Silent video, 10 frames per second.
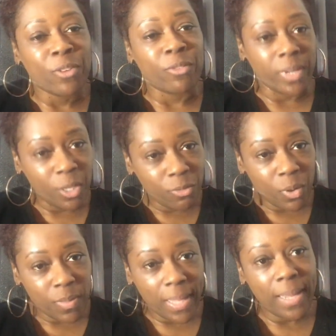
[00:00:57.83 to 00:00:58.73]

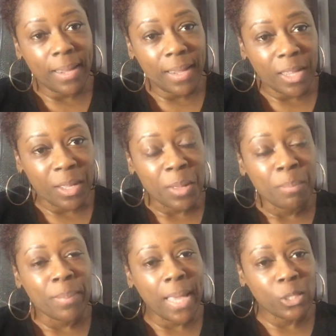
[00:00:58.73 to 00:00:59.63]
regrow their hair
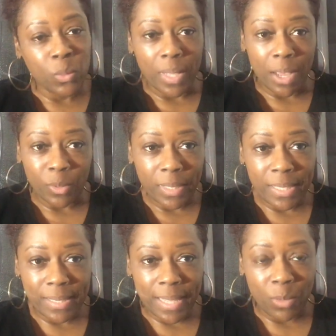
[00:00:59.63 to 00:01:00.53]
back to a healthy
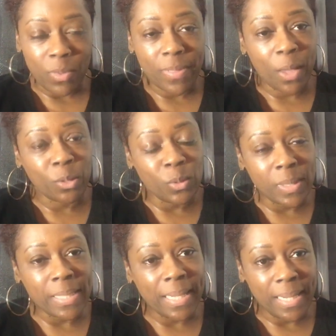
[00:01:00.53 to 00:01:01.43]
state without
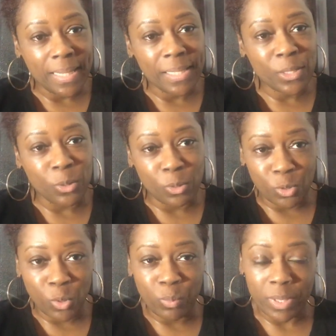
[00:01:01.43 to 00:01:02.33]
using any
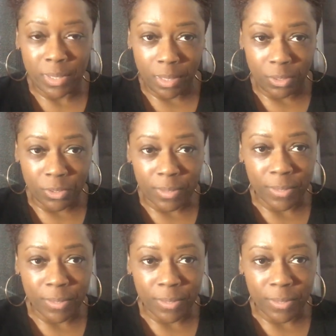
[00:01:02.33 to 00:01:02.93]
surgical procedures.